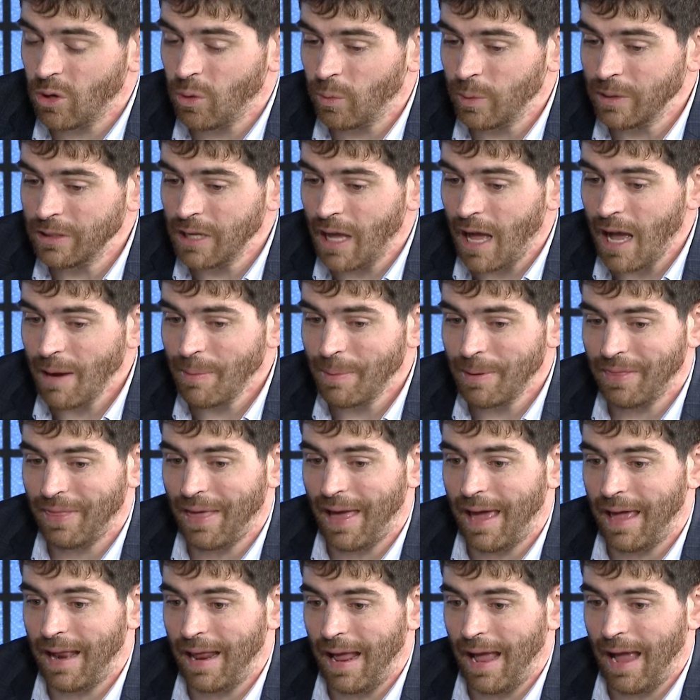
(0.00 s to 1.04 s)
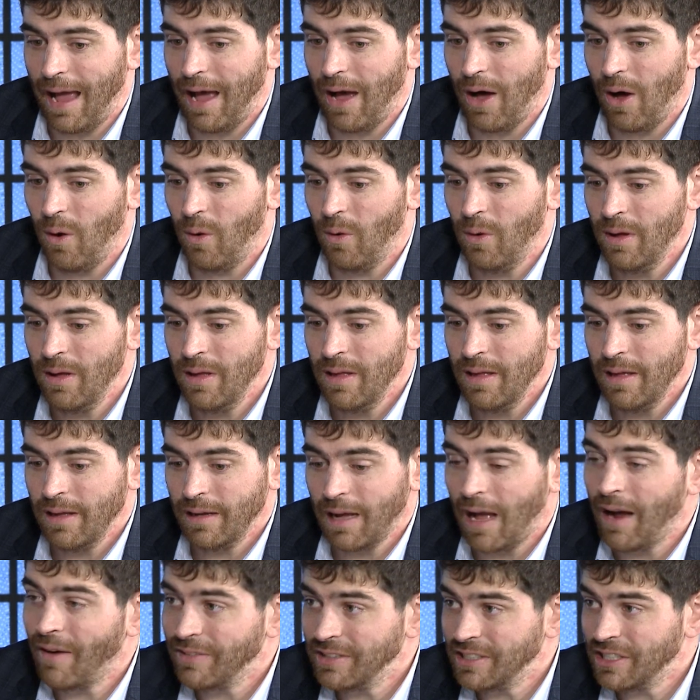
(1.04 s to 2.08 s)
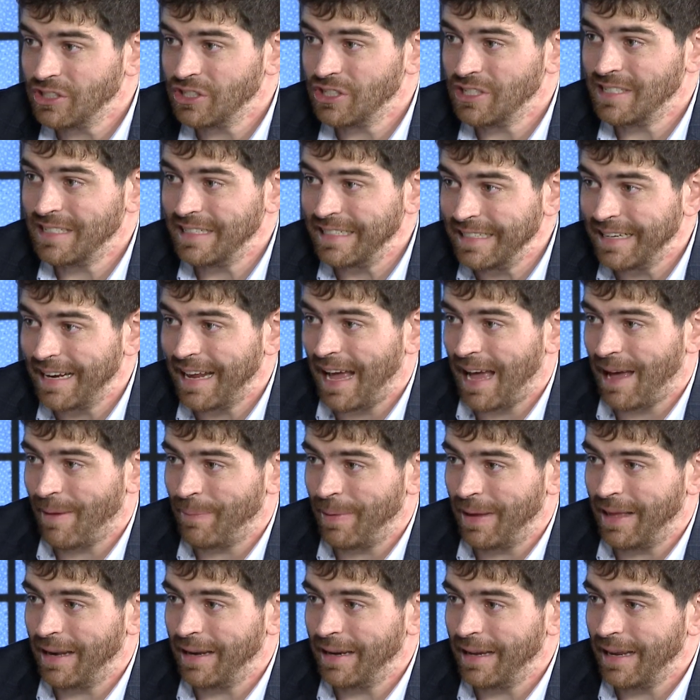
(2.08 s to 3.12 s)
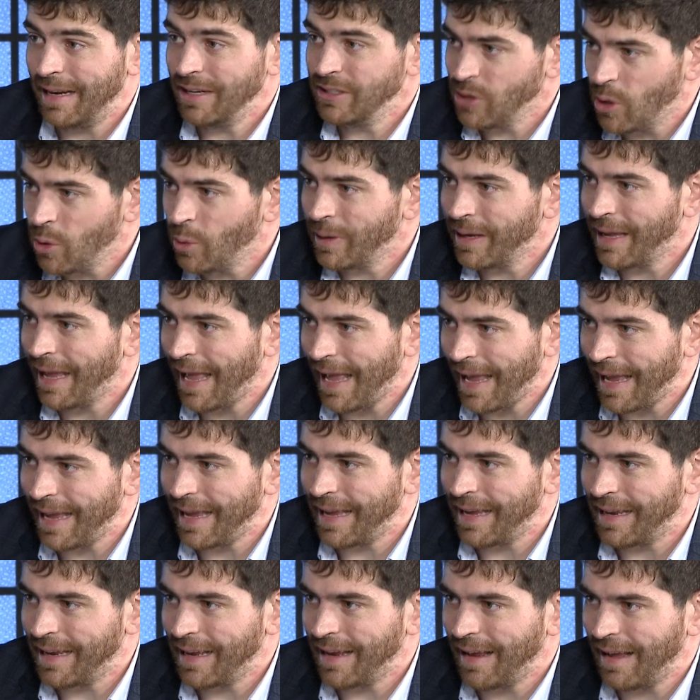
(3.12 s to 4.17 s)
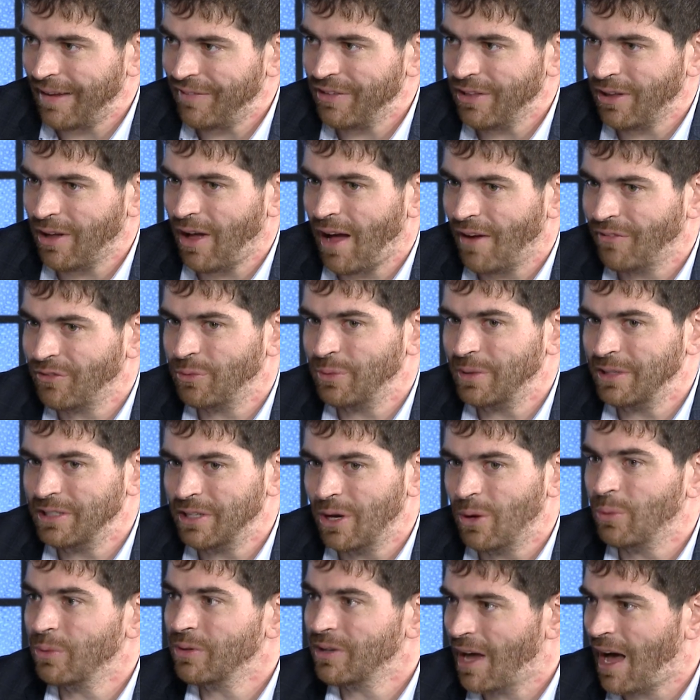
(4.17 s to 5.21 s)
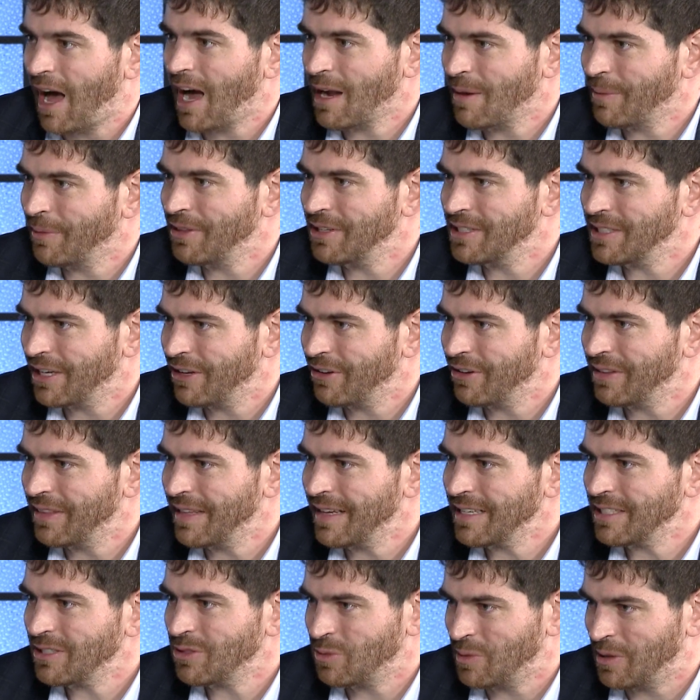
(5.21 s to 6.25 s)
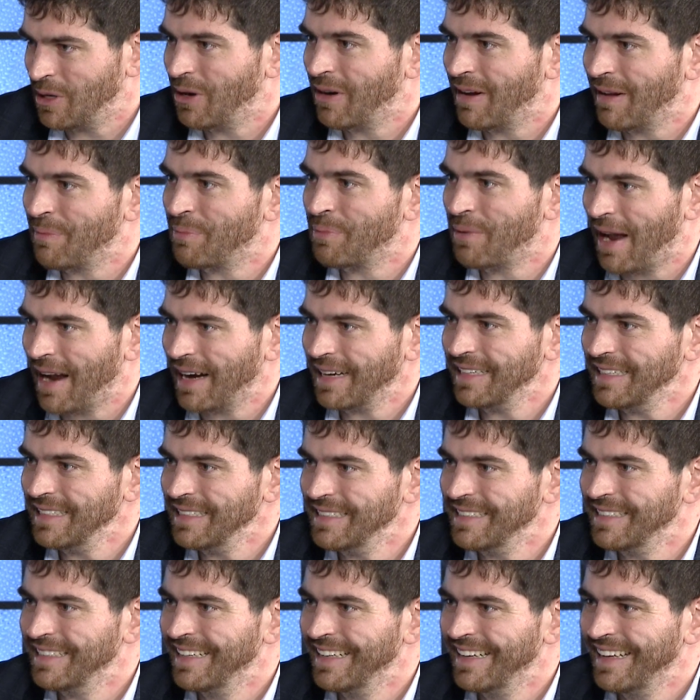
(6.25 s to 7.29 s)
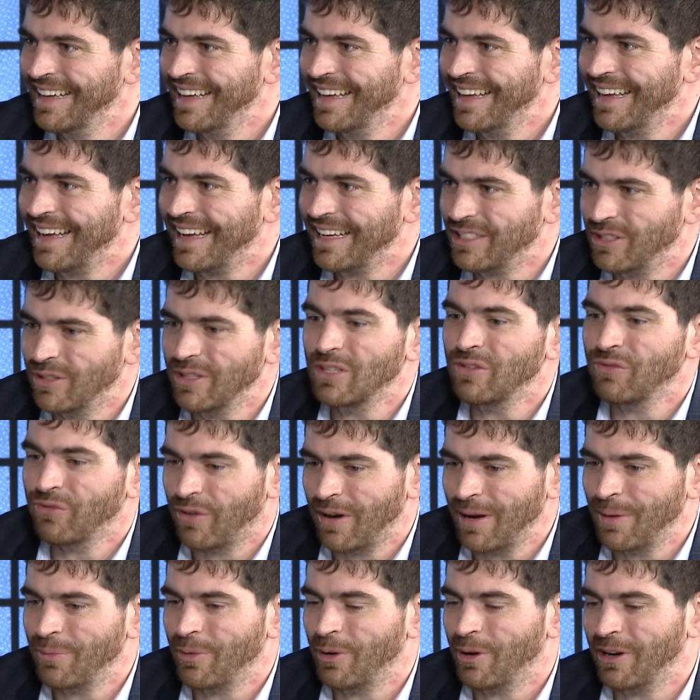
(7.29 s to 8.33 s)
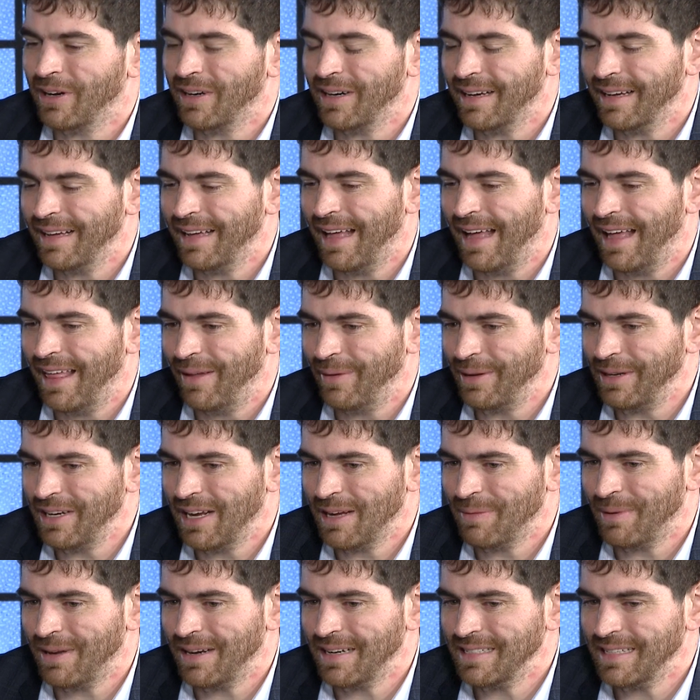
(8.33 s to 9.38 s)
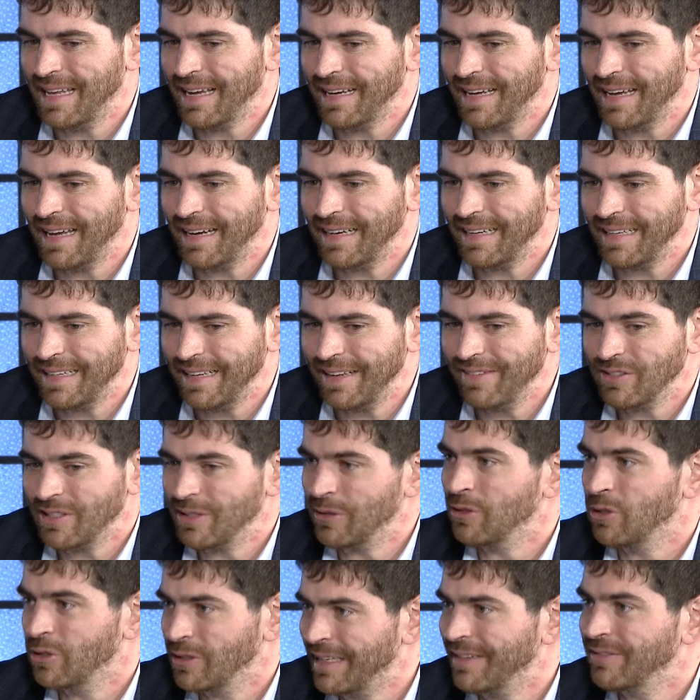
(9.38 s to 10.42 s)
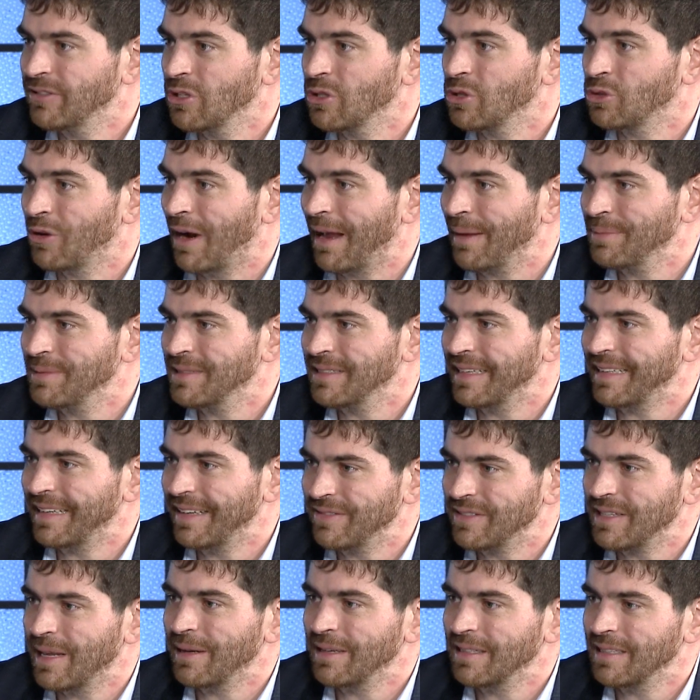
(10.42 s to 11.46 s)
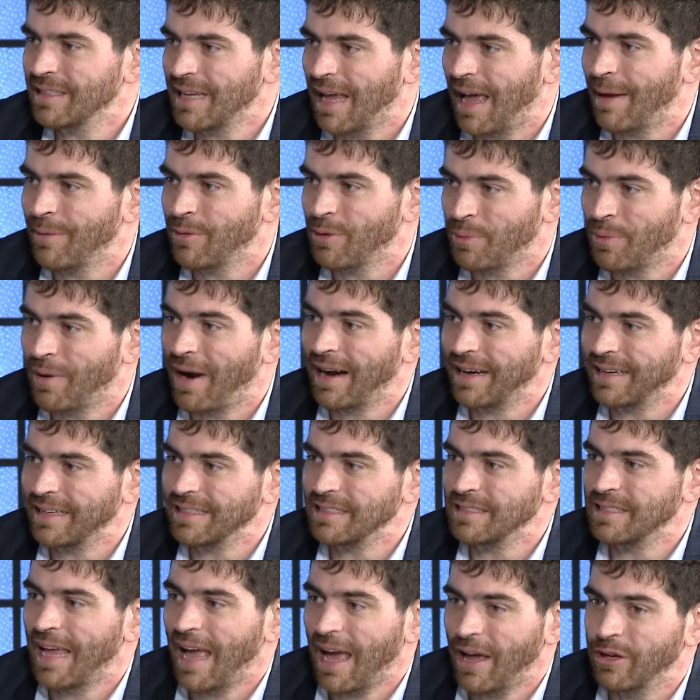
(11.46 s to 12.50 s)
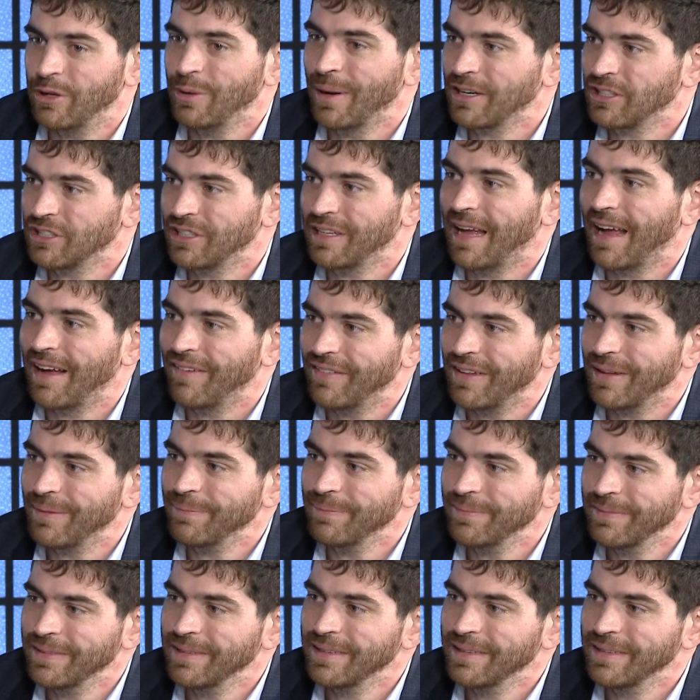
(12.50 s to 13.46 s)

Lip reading: we talk about that, how conversations need to happen. And it's okay. I feel like often we don't talk about the scary things, so we don't have practice. And so this framework, we can talk about in a second, gives those reps. It gives that time to practice. How do you actually have them?